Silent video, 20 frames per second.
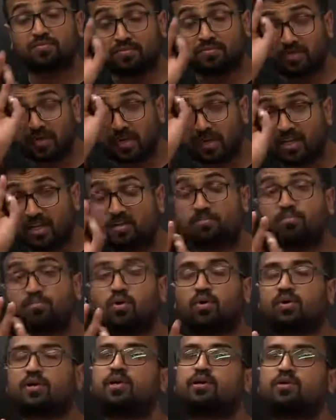very
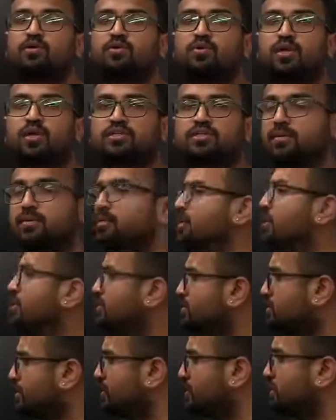important to your exam.
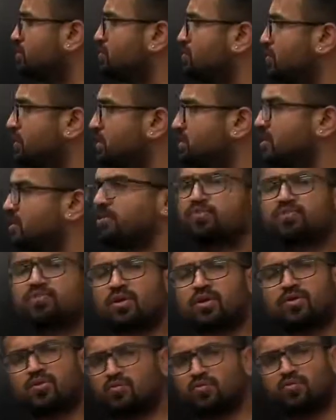These words
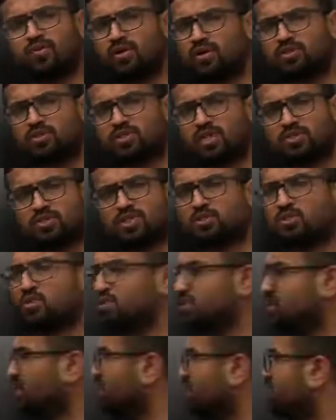actually
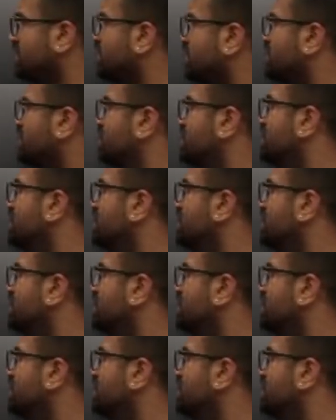don't change. These